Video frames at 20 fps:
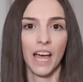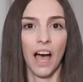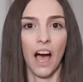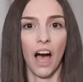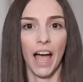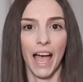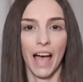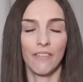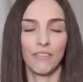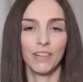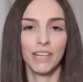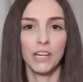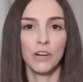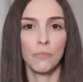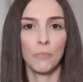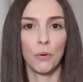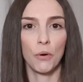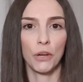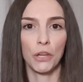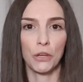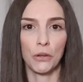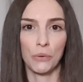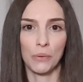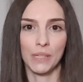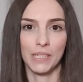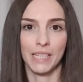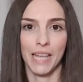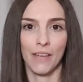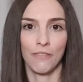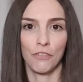I have a little boy who
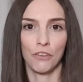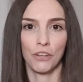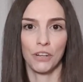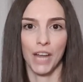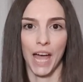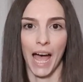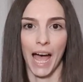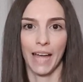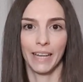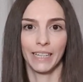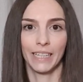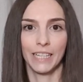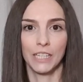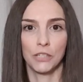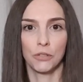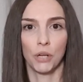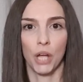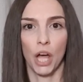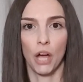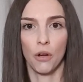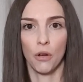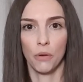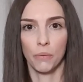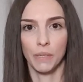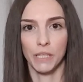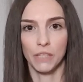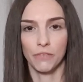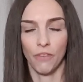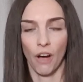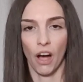is seven and a little girl who
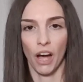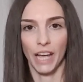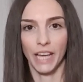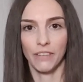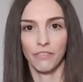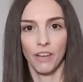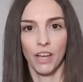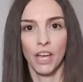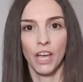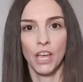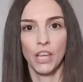is five.